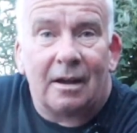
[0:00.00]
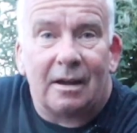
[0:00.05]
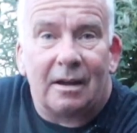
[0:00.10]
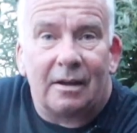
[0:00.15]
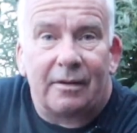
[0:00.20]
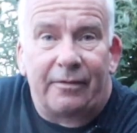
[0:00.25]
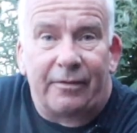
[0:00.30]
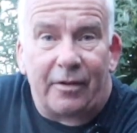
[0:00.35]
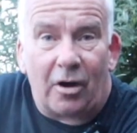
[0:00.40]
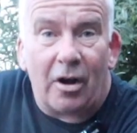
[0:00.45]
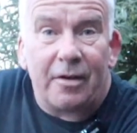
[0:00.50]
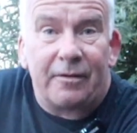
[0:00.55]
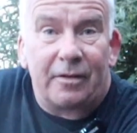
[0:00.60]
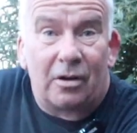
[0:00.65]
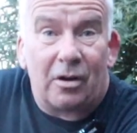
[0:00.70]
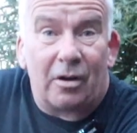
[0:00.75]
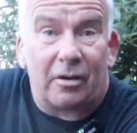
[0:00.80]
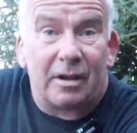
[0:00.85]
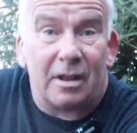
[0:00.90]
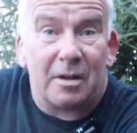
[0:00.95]
It's 5
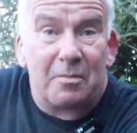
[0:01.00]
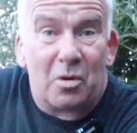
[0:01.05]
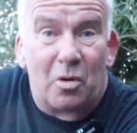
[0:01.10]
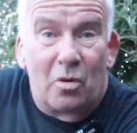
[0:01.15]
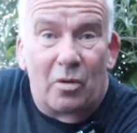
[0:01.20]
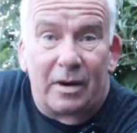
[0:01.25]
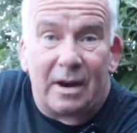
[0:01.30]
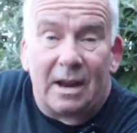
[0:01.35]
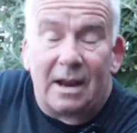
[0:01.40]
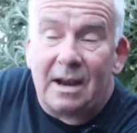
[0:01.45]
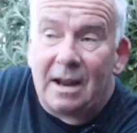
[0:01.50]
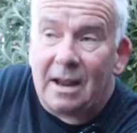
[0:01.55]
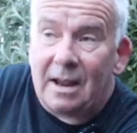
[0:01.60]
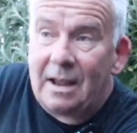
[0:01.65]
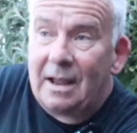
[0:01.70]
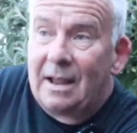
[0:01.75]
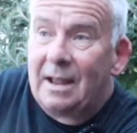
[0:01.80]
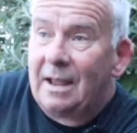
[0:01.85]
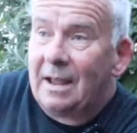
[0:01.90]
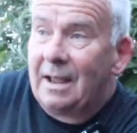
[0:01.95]
o'clock in the morning.
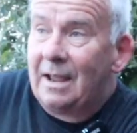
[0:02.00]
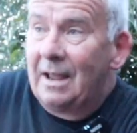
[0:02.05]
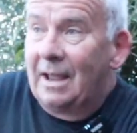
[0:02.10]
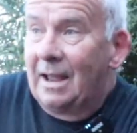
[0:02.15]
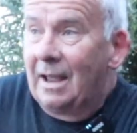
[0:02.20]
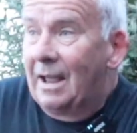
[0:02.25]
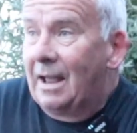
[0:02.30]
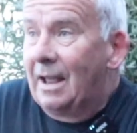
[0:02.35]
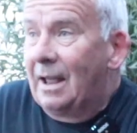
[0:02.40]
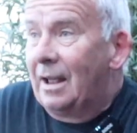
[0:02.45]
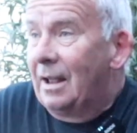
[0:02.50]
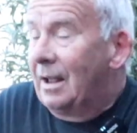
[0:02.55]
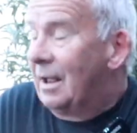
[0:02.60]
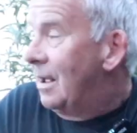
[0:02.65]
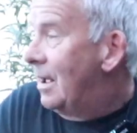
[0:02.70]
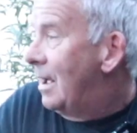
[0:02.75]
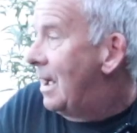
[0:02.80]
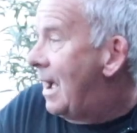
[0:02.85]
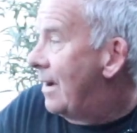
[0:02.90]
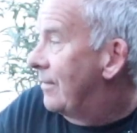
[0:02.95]

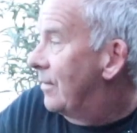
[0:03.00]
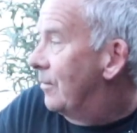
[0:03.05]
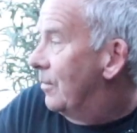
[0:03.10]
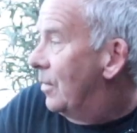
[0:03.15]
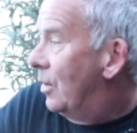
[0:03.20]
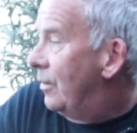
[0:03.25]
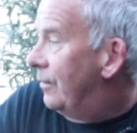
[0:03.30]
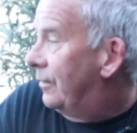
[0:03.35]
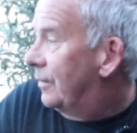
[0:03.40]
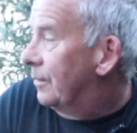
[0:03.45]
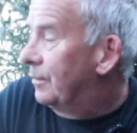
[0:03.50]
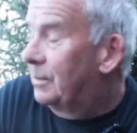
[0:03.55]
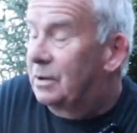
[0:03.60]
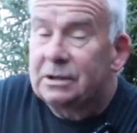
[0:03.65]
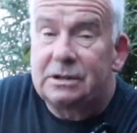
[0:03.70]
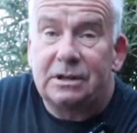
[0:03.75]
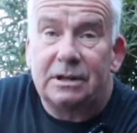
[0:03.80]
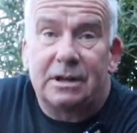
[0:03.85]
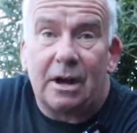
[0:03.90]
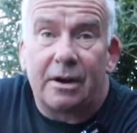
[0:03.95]
I haven't moved them
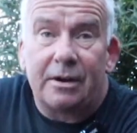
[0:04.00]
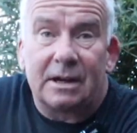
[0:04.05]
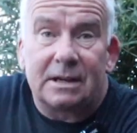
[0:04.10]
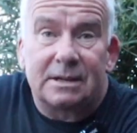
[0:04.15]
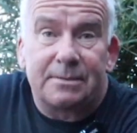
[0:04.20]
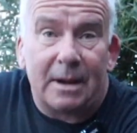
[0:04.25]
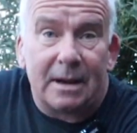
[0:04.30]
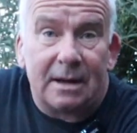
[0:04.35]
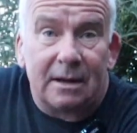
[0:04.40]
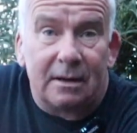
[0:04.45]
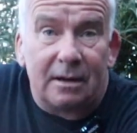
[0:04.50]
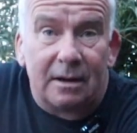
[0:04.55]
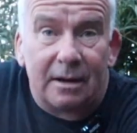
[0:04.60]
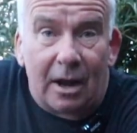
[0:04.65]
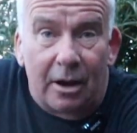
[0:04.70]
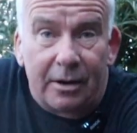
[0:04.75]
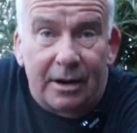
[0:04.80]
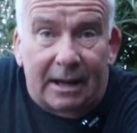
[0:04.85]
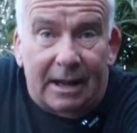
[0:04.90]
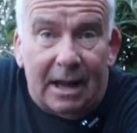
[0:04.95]
because you don't expect, you
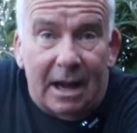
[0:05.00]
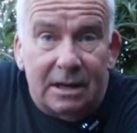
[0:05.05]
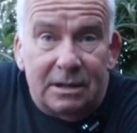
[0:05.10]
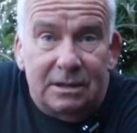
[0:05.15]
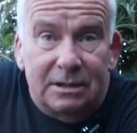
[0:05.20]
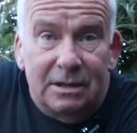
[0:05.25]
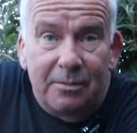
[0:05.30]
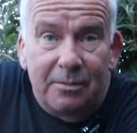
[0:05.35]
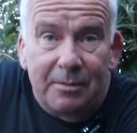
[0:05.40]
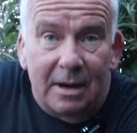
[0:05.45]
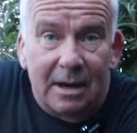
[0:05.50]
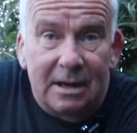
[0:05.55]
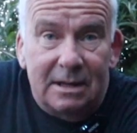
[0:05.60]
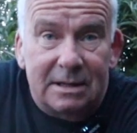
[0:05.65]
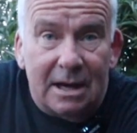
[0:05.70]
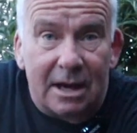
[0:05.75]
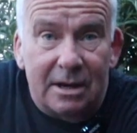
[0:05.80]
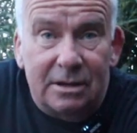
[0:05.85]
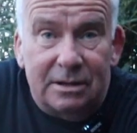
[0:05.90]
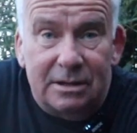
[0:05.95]
know, to catch many
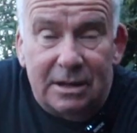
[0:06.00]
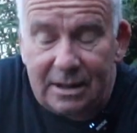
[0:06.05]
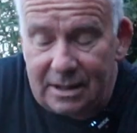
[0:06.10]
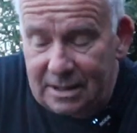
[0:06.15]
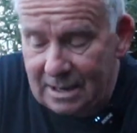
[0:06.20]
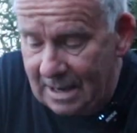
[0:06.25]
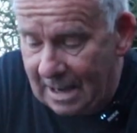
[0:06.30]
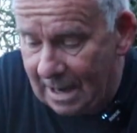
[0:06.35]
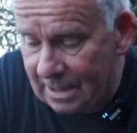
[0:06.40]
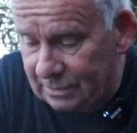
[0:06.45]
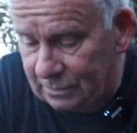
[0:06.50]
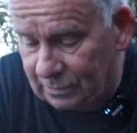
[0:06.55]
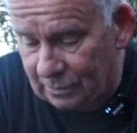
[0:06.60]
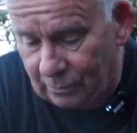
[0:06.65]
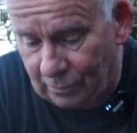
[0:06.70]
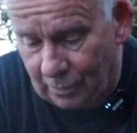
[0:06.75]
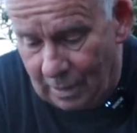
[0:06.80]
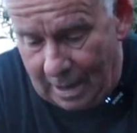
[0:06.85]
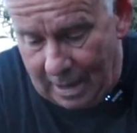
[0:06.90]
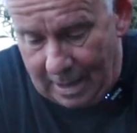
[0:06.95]
tench in the
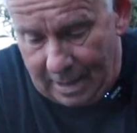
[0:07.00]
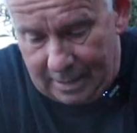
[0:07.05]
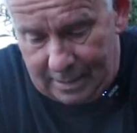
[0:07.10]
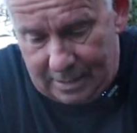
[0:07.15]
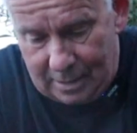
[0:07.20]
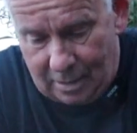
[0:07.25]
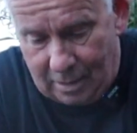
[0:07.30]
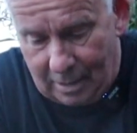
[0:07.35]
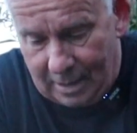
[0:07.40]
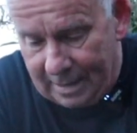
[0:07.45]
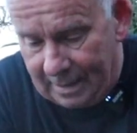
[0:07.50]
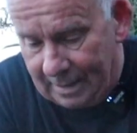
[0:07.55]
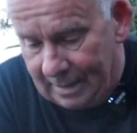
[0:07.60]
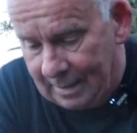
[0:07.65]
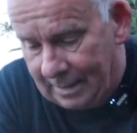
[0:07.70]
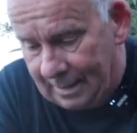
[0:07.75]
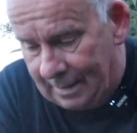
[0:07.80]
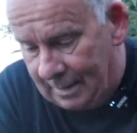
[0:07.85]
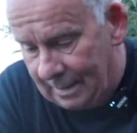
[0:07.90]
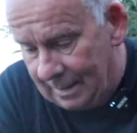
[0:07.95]
actual night.
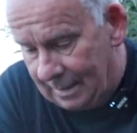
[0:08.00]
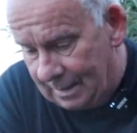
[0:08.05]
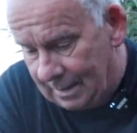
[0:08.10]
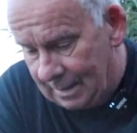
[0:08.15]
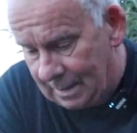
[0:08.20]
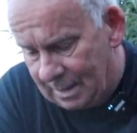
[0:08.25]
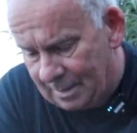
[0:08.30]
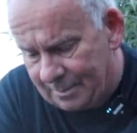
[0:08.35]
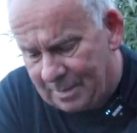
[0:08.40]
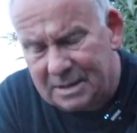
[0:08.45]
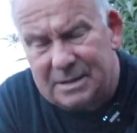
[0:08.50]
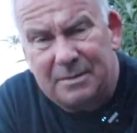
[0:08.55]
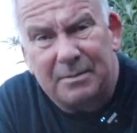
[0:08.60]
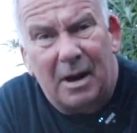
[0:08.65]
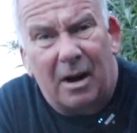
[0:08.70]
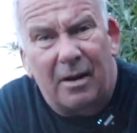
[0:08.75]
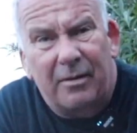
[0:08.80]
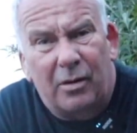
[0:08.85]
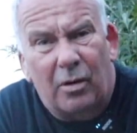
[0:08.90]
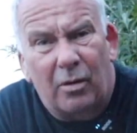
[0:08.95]
And I must
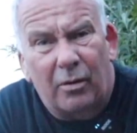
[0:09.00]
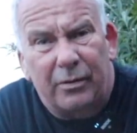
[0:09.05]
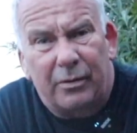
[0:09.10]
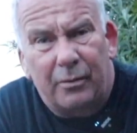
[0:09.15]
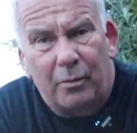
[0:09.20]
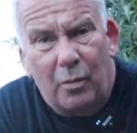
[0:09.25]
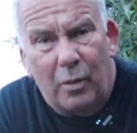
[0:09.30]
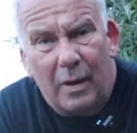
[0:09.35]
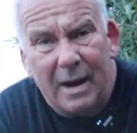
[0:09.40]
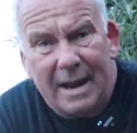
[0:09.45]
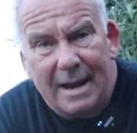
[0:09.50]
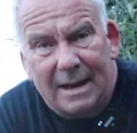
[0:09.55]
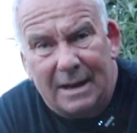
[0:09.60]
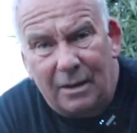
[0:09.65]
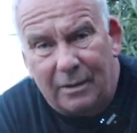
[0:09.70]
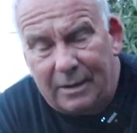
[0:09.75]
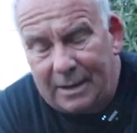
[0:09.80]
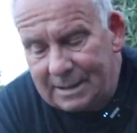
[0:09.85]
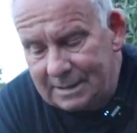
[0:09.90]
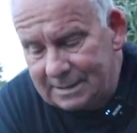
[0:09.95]
admit, I've caught some weird
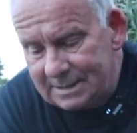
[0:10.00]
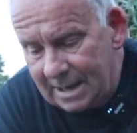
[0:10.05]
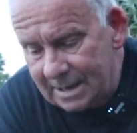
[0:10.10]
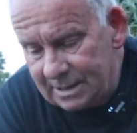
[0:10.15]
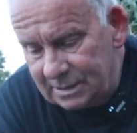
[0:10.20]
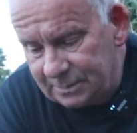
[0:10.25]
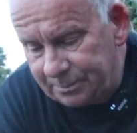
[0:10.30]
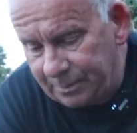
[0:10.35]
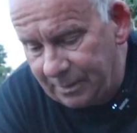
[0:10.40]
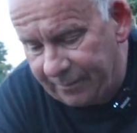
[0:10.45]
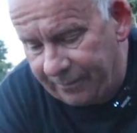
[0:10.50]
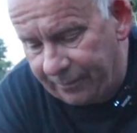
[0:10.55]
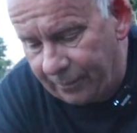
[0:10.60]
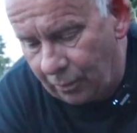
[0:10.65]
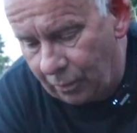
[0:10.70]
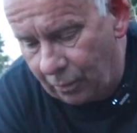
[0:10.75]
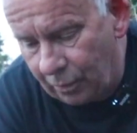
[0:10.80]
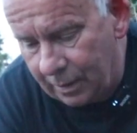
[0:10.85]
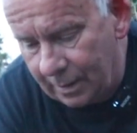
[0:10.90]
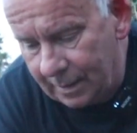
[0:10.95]
looking tench
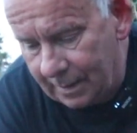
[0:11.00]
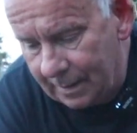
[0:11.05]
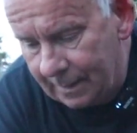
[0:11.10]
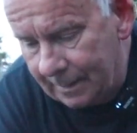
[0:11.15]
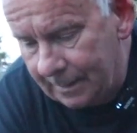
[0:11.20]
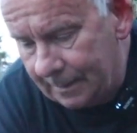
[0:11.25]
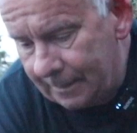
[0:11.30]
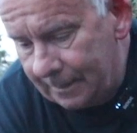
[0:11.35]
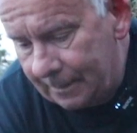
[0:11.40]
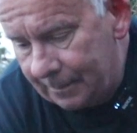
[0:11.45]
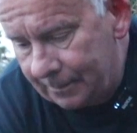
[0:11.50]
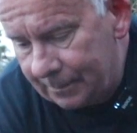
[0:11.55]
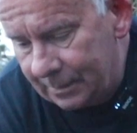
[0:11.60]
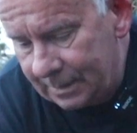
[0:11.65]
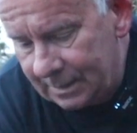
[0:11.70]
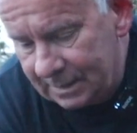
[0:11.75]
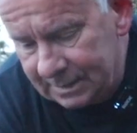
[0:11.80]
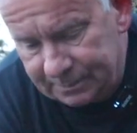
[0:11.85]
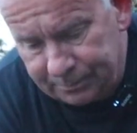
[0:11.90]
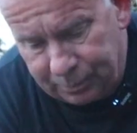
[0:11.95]
before.
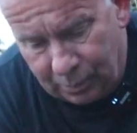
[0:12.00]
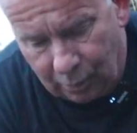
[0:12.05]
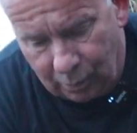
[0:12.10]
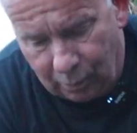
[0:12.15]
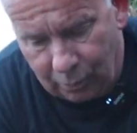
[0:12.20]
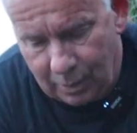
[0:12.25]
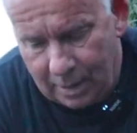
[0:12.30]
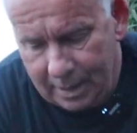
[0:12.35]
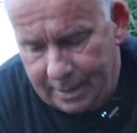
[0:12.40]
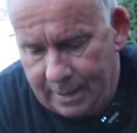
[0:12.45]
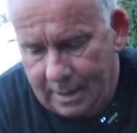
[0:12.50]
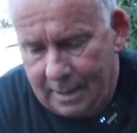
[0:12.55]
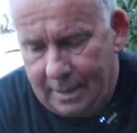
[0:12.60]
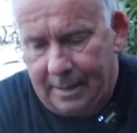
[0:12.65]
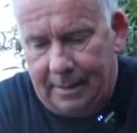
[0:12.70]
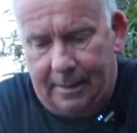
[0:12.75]
This poor one,